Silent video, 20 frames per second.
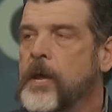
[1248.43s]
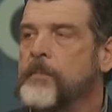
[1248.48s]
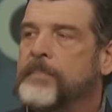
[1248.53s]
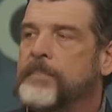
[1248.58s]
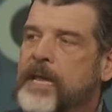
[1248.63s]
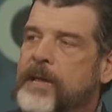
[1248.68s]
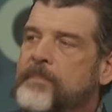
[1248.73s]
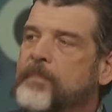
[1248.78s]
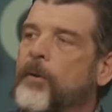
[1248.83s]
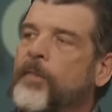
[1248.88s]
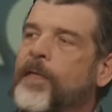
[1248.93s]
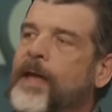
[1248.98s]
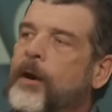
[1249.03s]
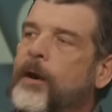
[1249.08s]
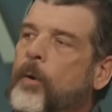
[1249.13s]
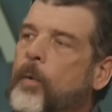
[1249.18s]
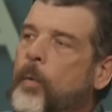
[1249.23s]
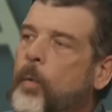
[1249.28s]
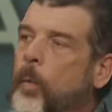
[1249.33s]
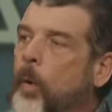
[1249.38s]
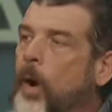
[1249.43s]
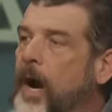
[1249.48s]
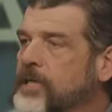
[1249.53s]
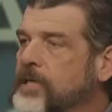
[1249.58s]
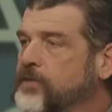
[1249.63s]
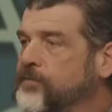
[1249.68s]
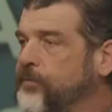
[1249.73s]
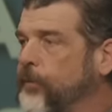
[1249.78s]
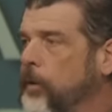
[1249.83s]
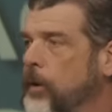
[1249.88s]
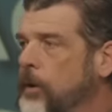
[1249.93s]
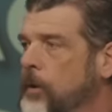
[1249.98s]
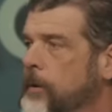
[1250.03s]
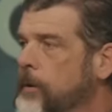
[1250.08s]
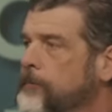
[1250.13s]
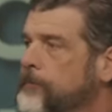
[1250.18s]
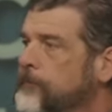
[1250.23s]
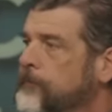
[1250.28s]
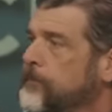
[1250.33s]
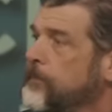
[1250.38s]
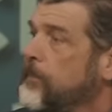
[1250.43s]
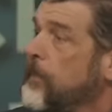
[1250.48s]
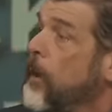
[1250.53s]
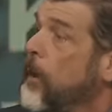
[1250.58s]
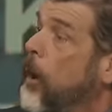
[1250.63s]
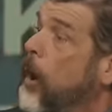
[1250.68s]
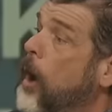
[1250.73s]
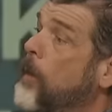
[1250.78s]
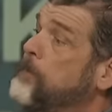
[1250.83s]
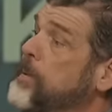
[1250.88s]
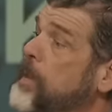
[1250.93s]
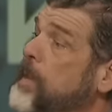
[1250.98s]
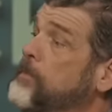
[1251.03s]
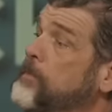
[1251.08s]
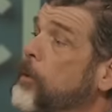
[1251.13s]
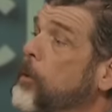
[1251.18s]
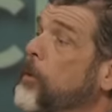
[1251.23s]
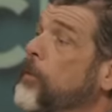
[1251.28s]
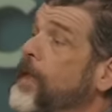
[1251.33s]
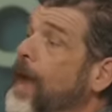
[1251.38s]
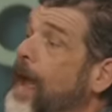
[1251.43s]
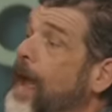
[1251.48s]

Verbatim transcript: People that are watchful are people that